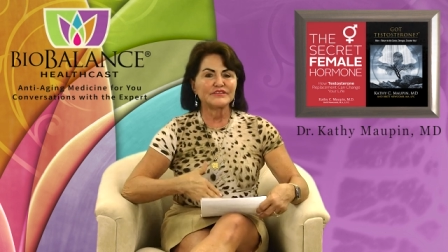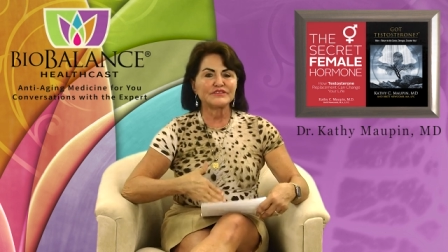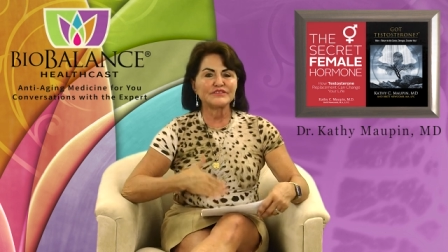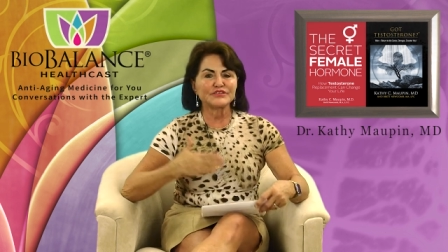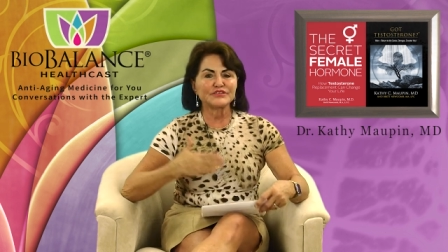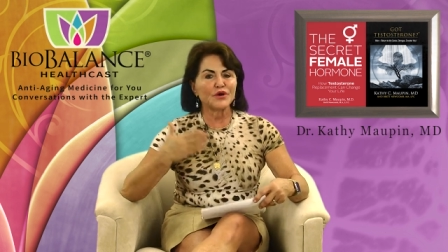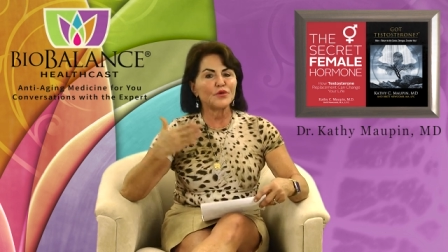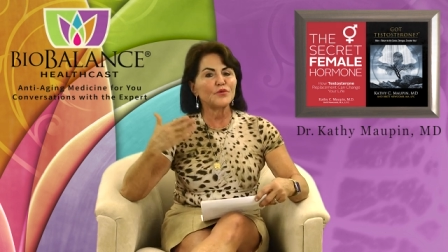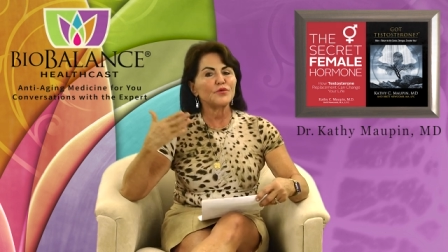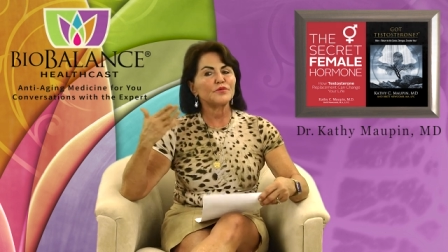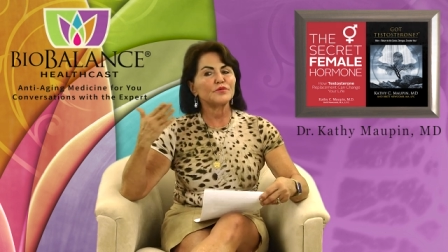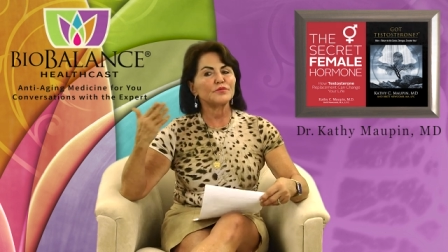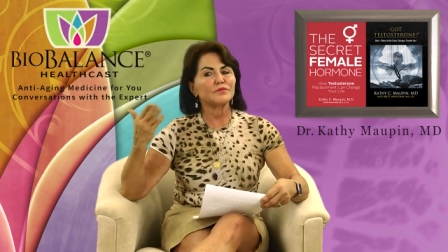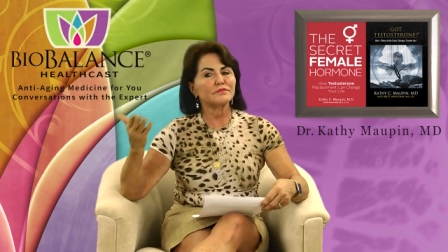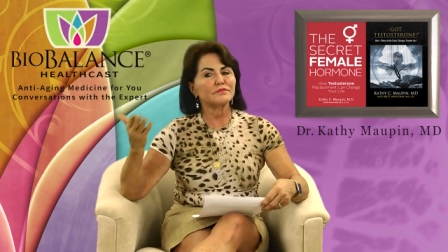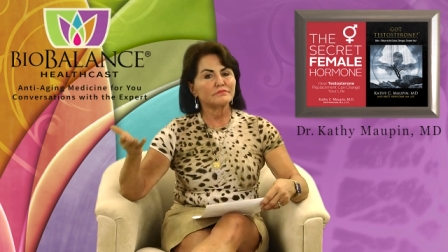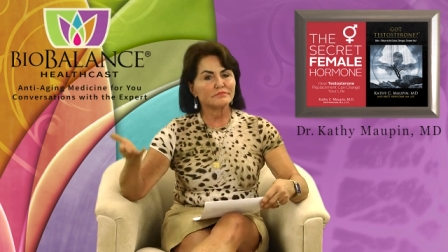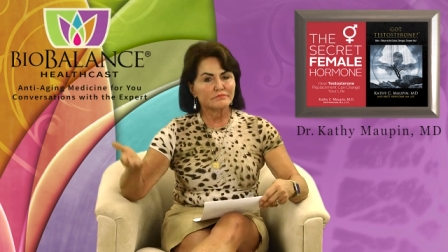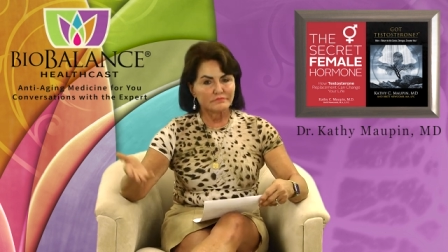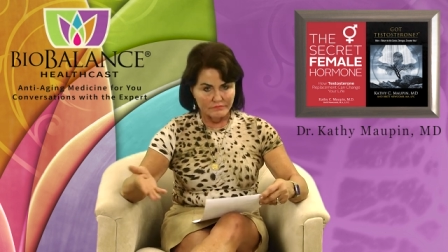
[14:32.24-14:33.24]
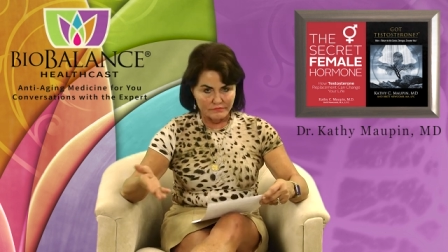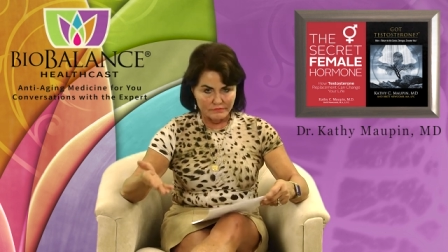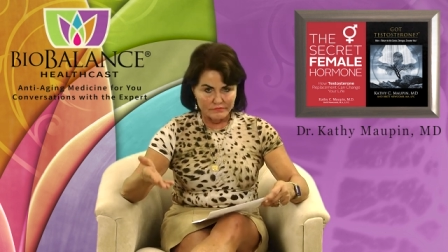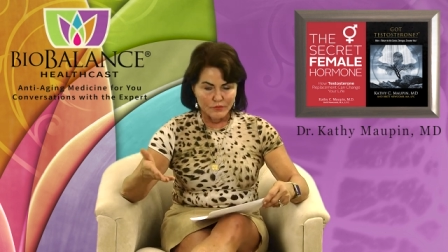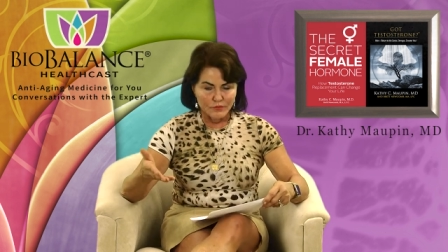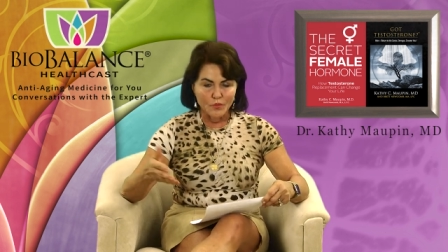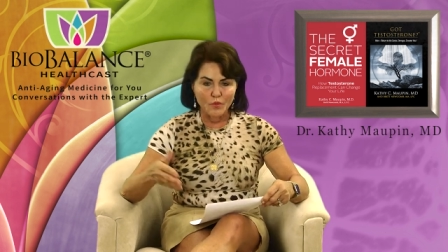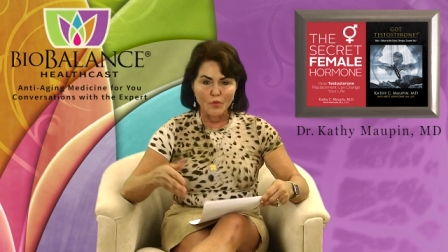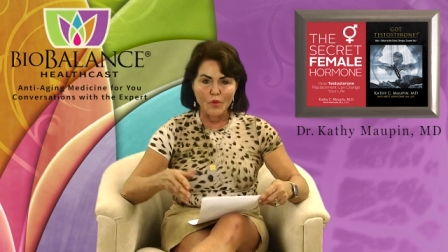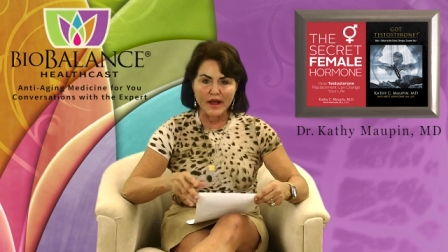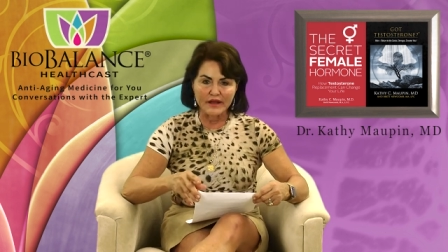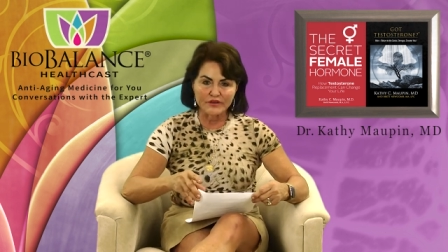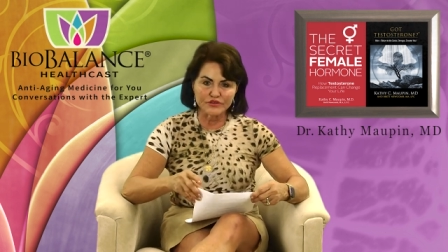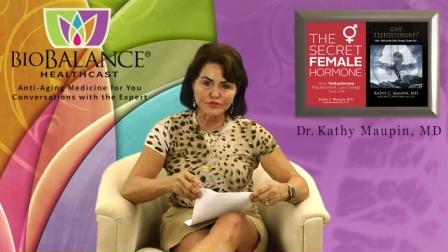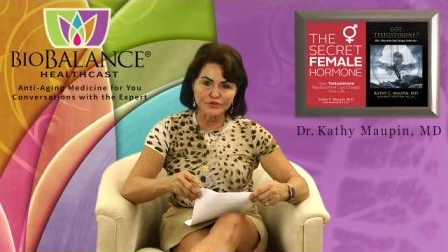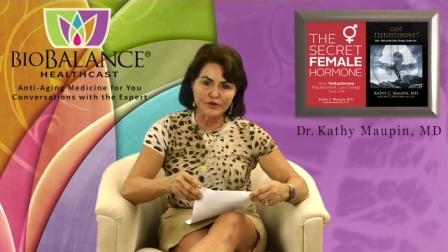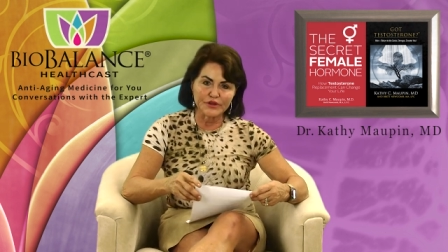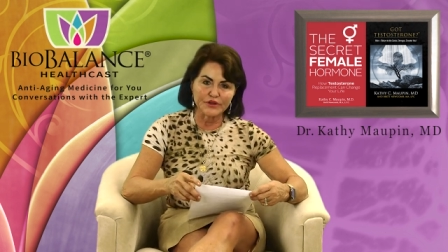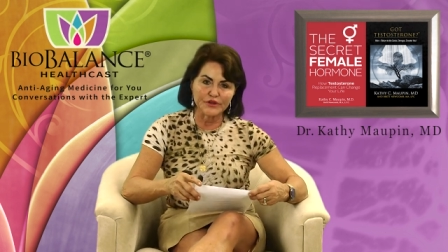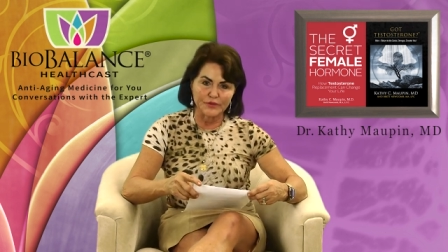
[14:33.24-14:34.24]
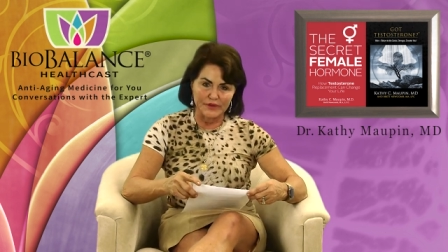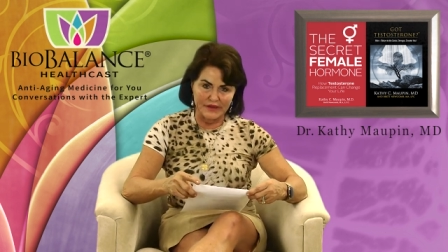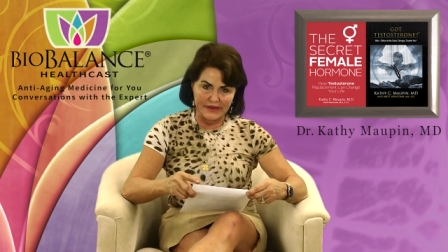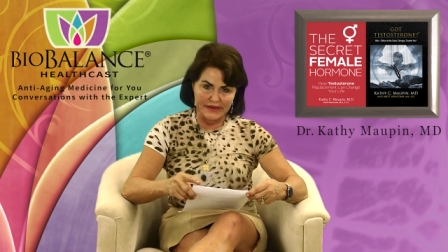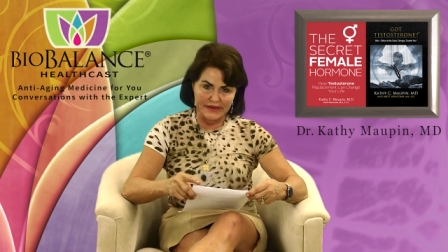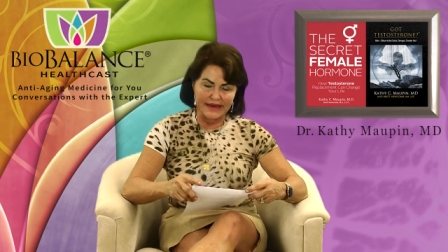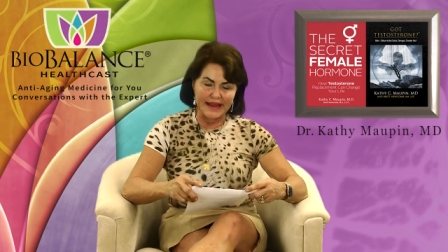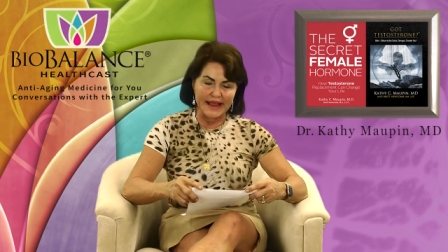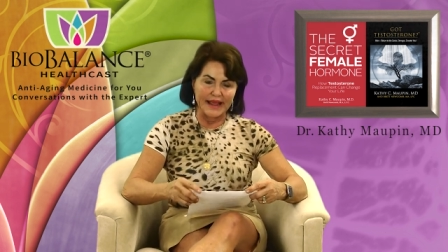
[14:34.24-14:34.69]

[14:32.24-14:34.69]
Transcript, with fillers: So watch what you eat